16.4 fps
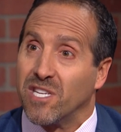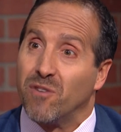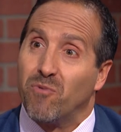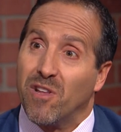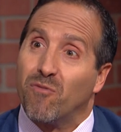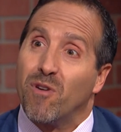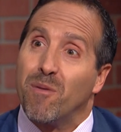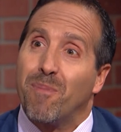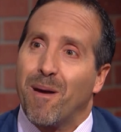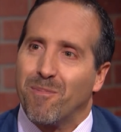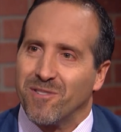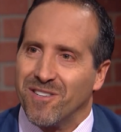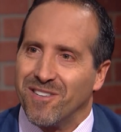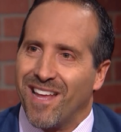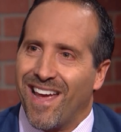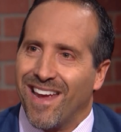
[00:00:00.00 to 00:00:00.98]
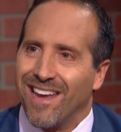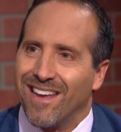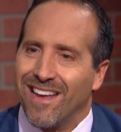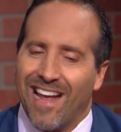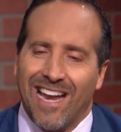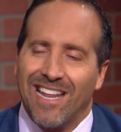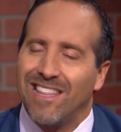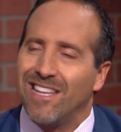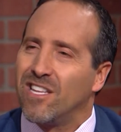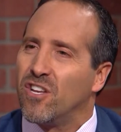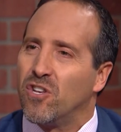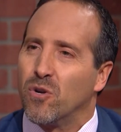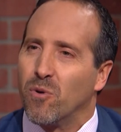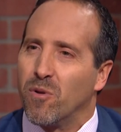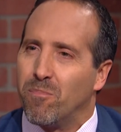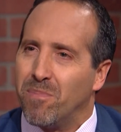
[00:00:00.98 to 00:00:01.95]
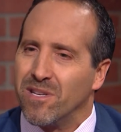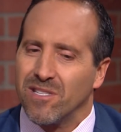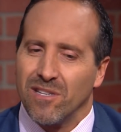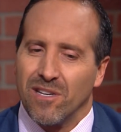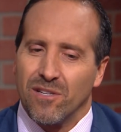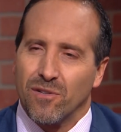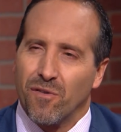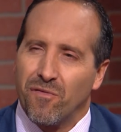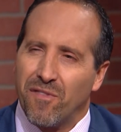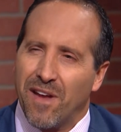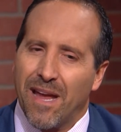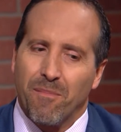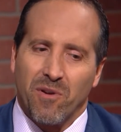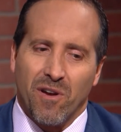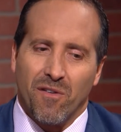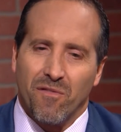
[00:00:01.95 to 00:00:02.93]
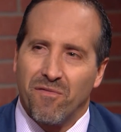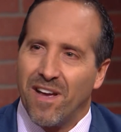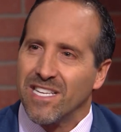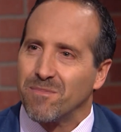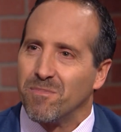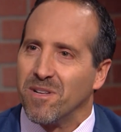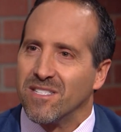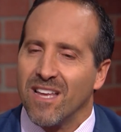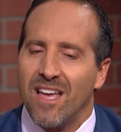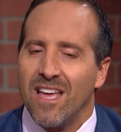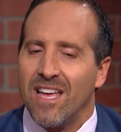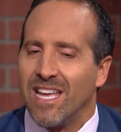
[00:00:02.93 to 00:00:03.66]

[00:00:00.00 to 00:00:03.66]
He'd read 3 papers a day, anything to do with business or family or investments.